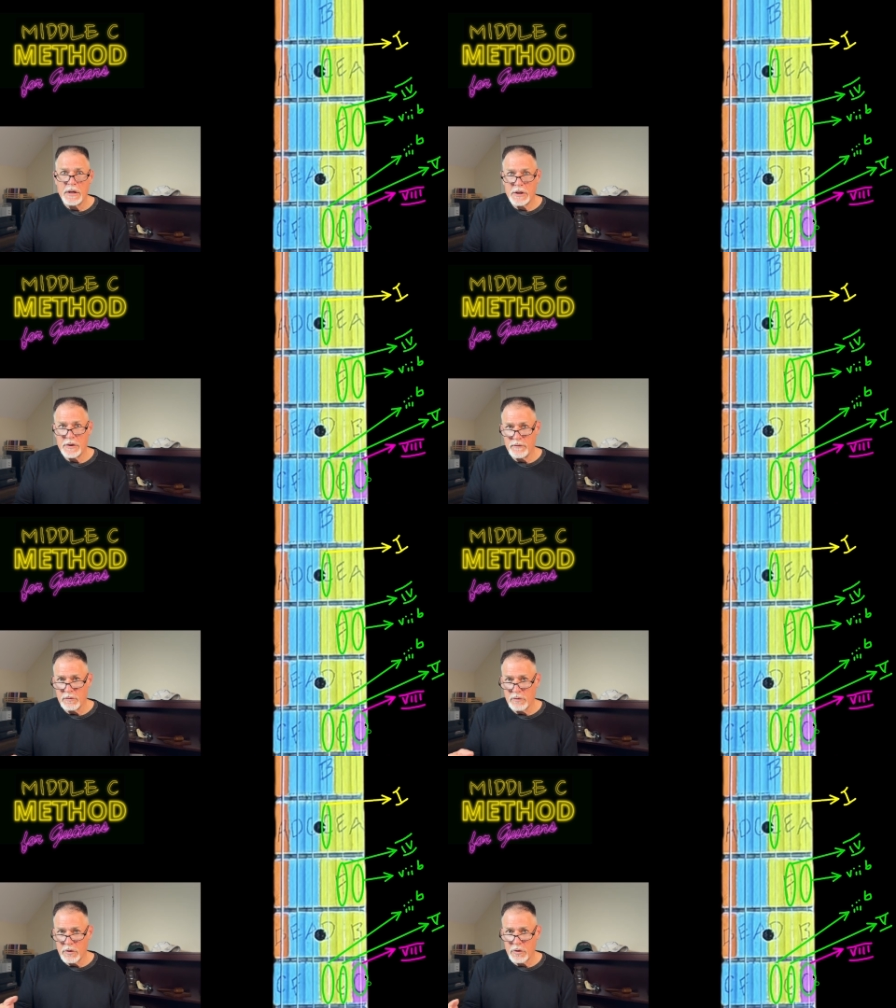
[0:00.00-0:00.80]
And if
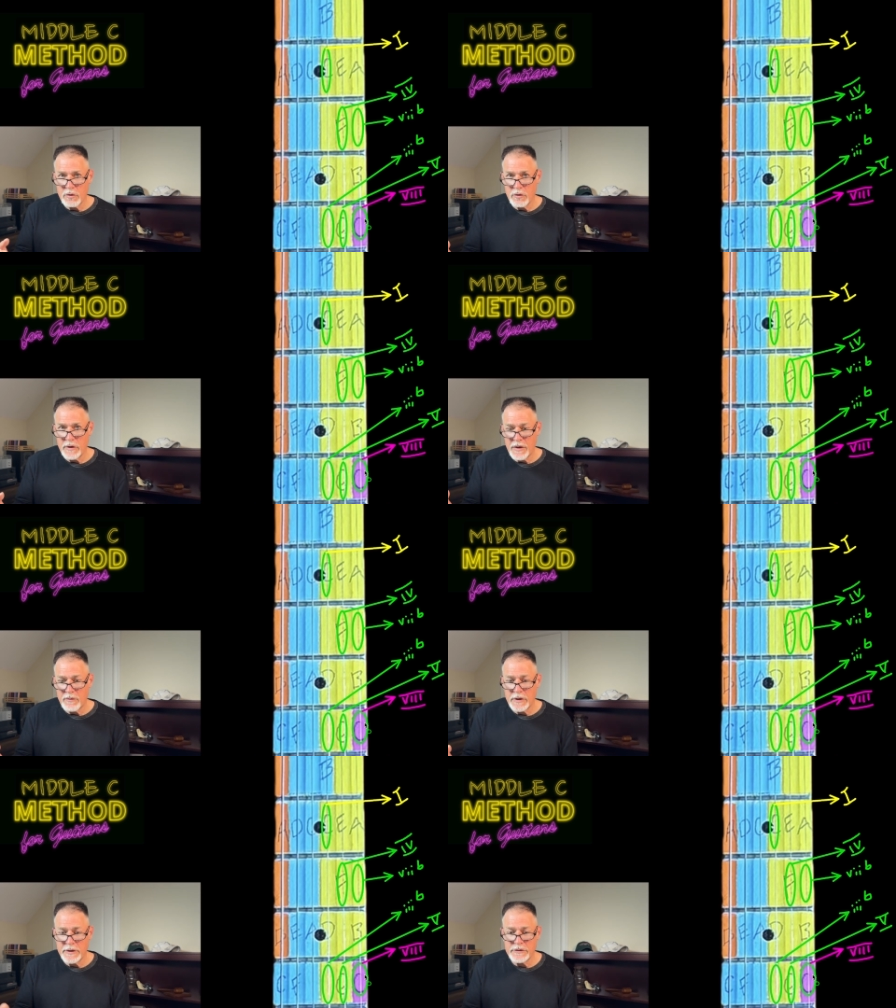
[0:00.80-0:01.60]
you learn that
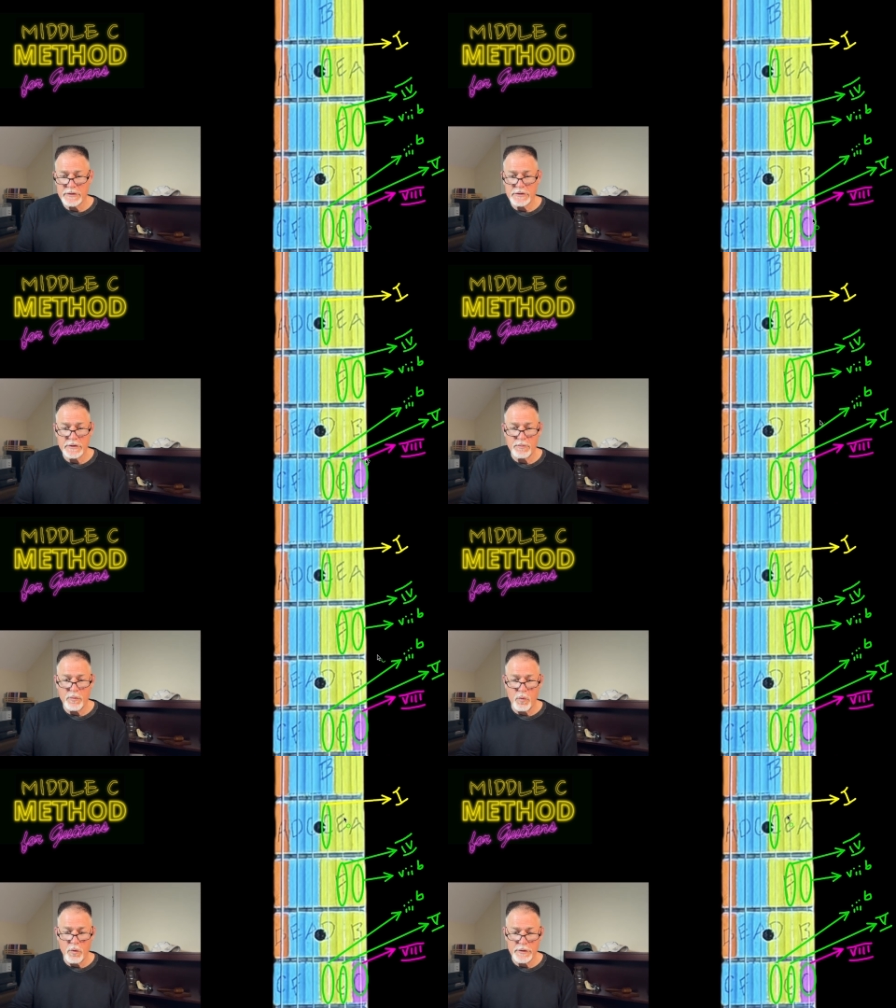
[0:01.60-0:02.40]
relationship,
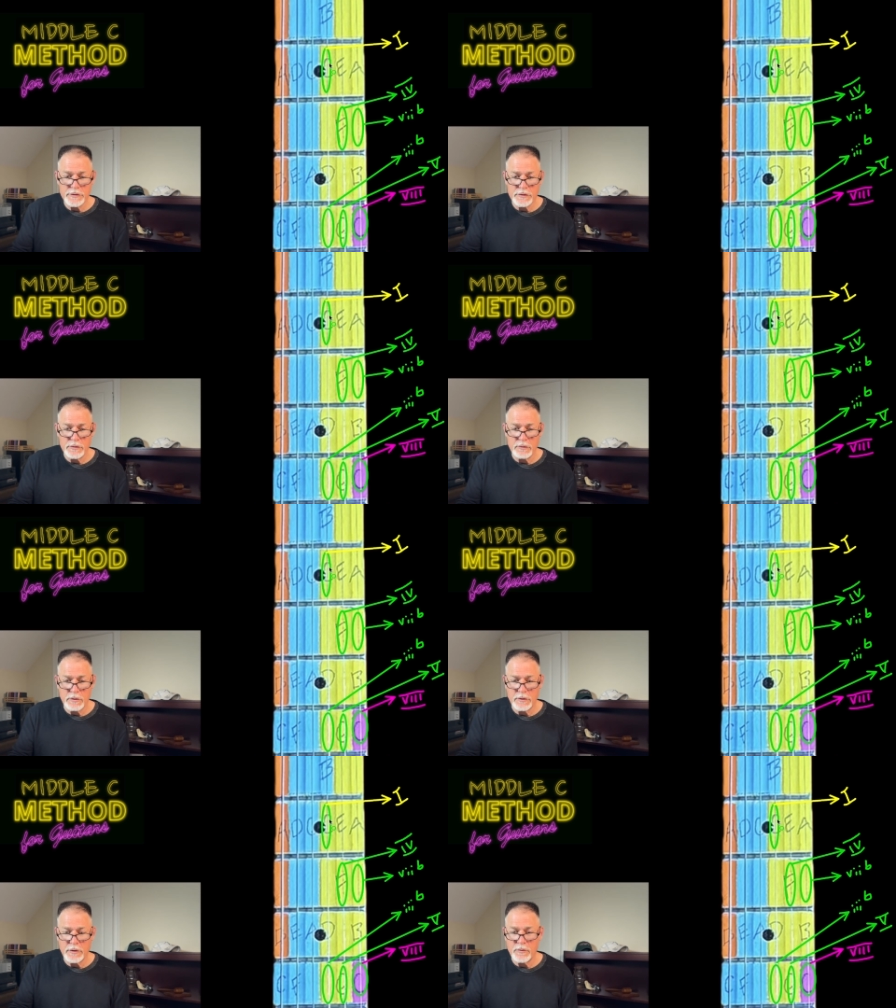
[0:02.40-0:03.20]
once you
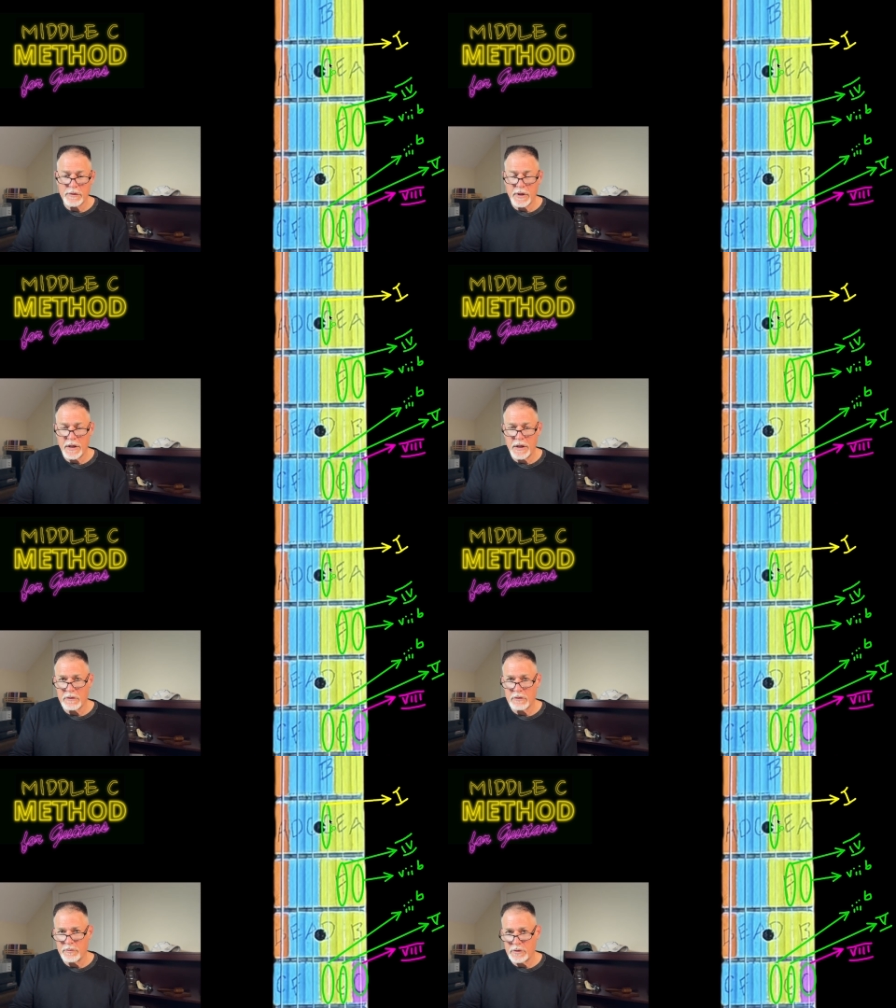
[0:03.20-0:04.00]
learn it with the
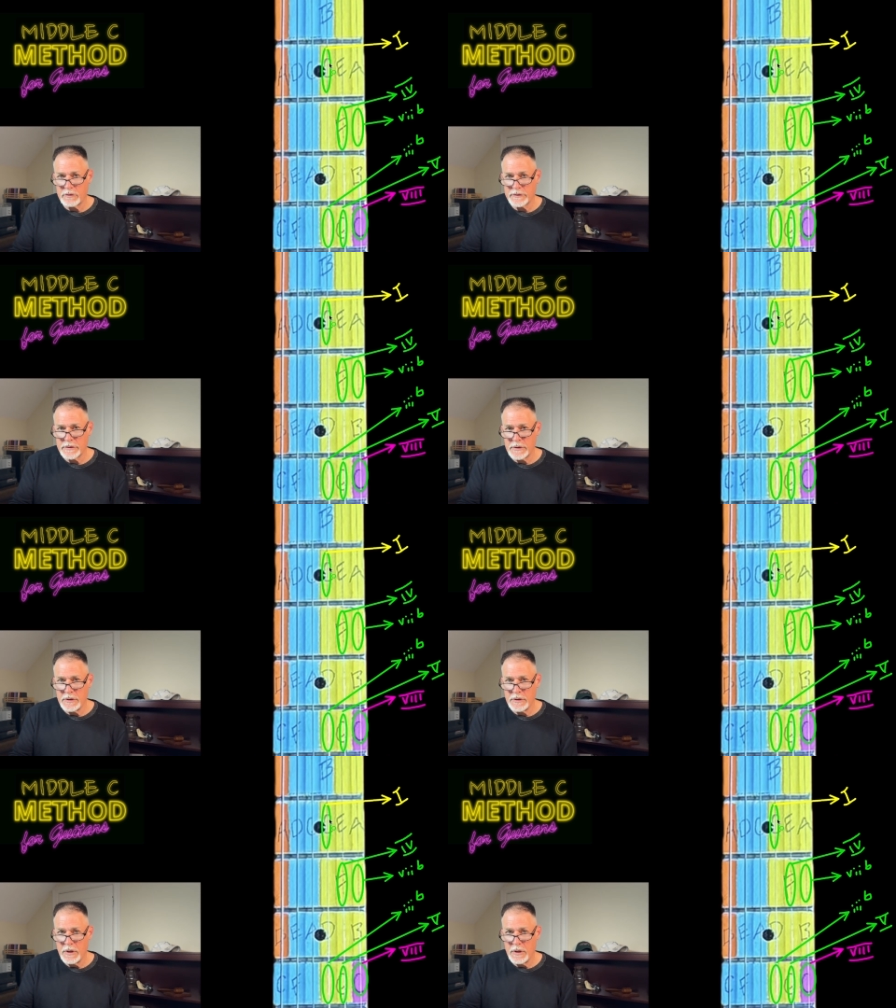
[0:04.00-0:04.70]
anchor of middle C,